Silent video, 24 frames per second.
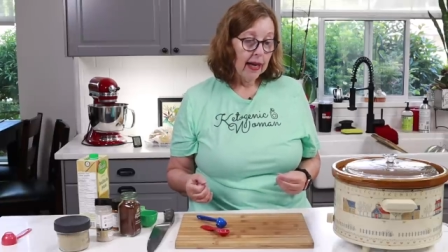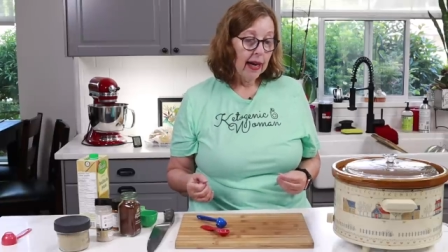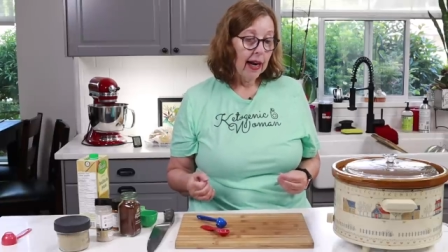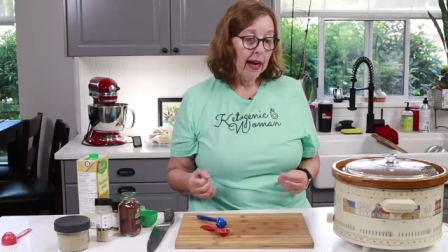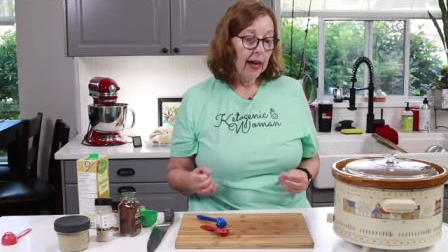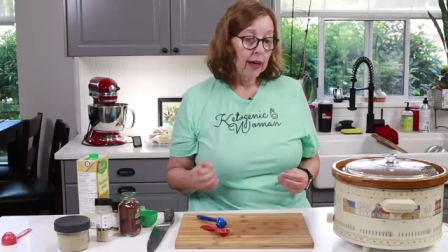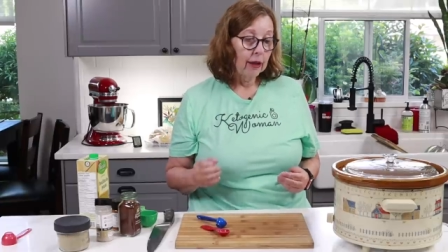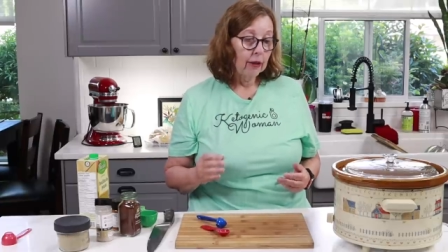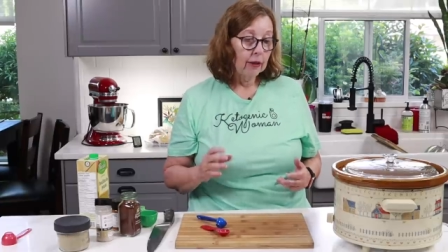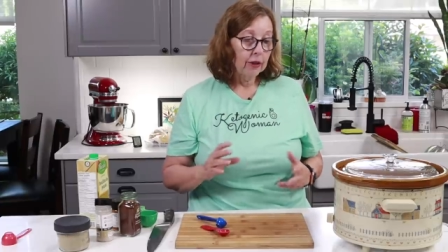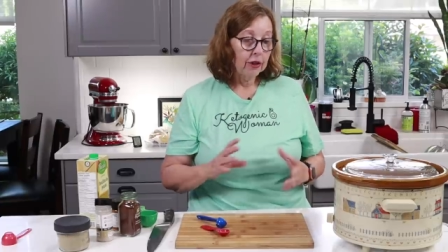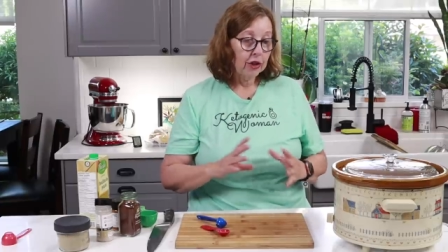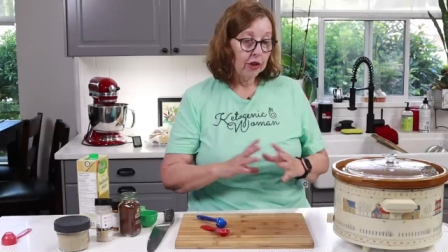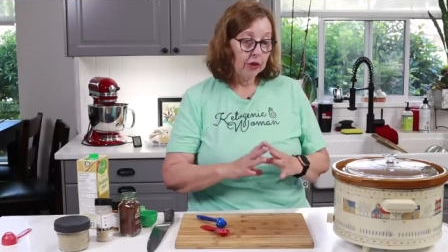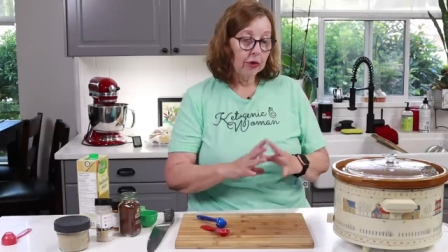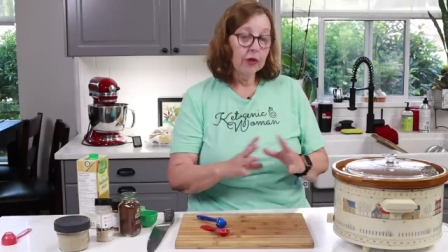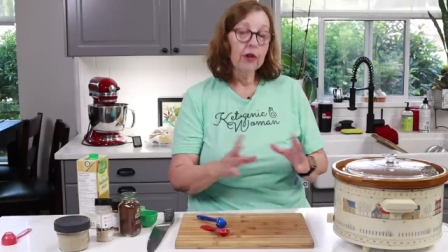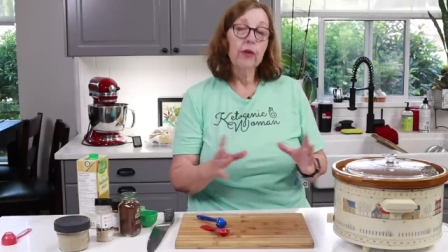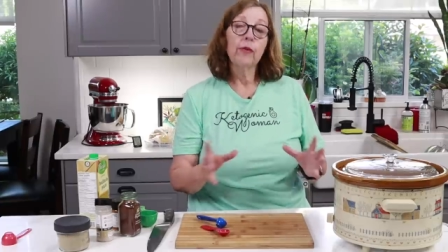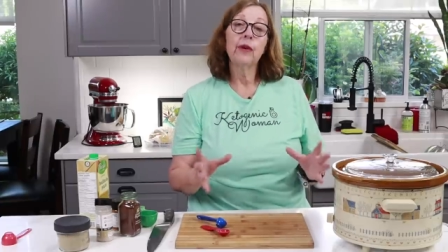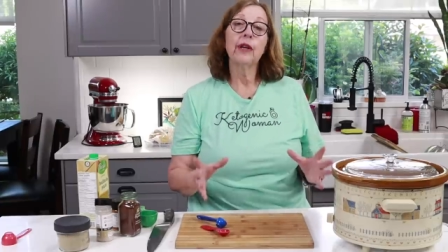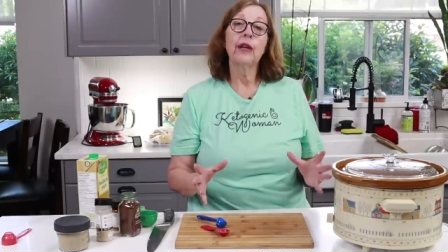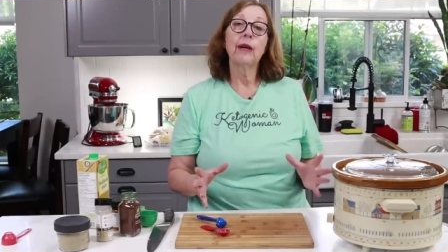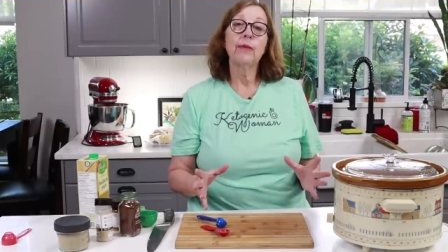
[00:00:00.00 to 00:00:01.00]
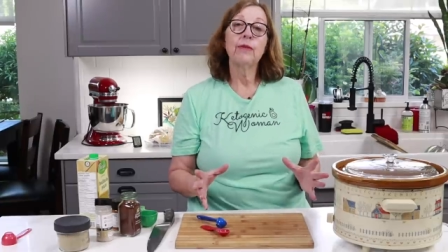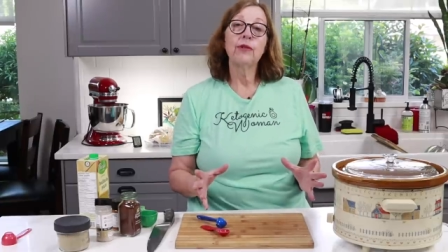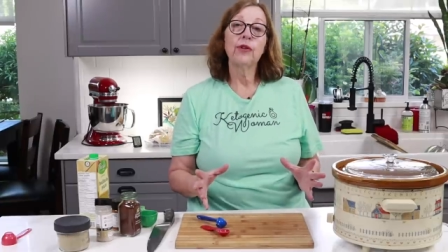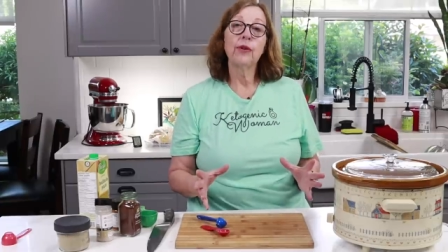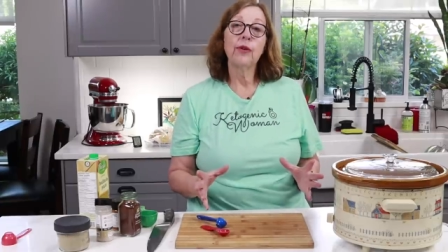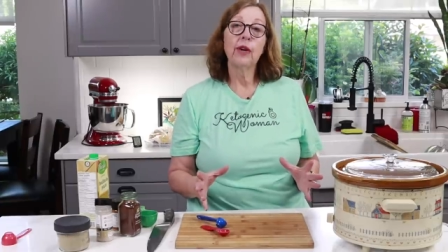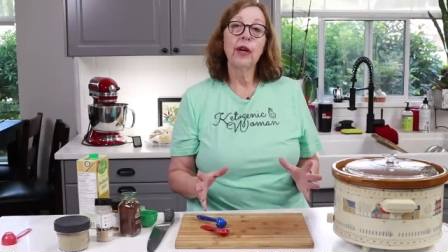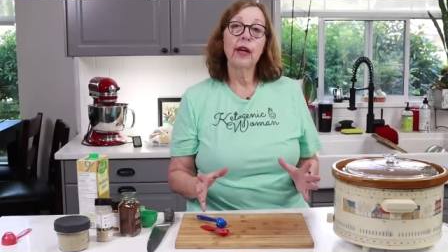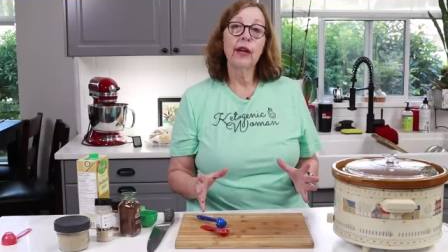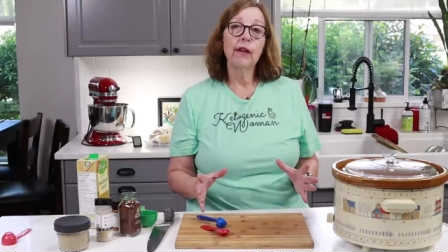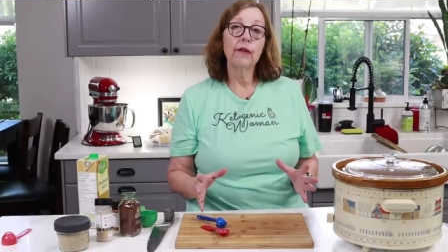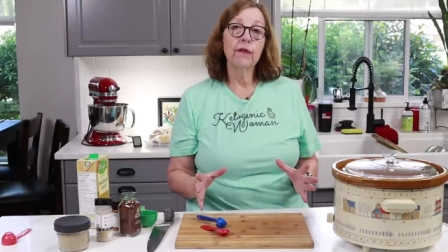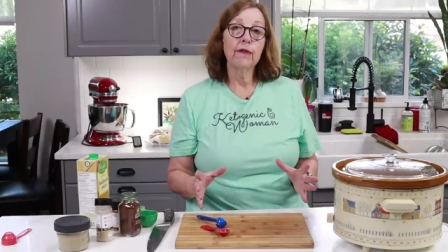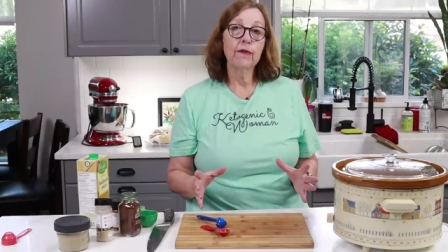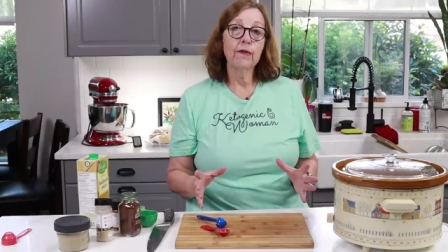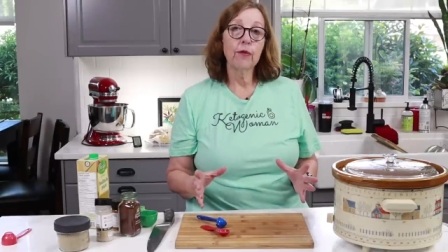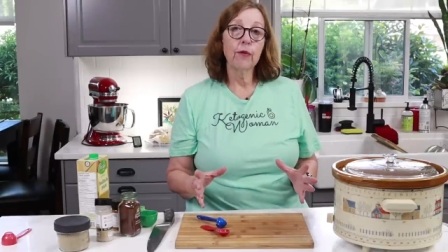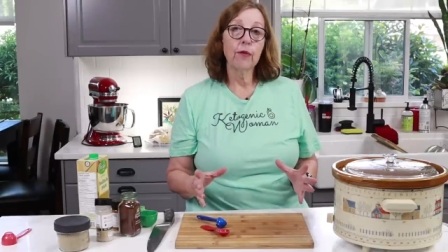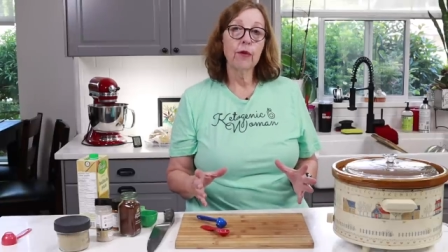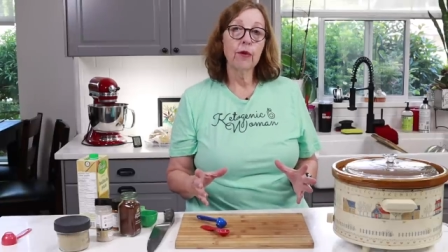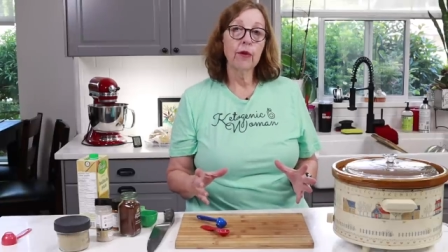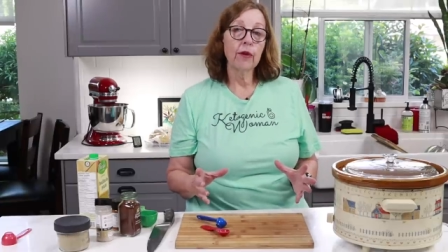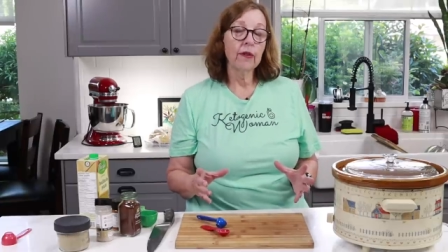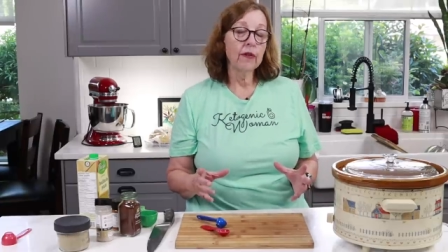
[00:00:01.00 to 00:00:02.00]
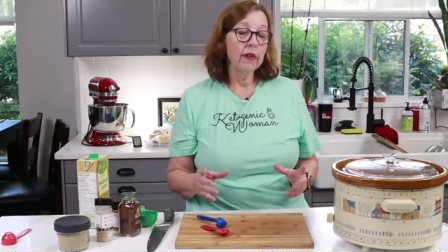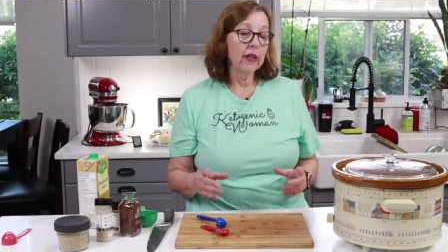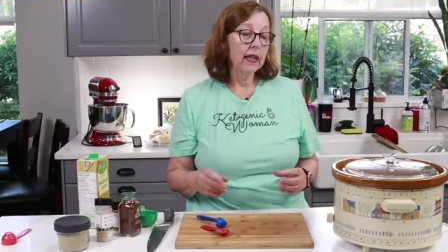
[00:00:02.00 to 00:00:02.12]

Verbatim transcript: I'll show you what I'm doing for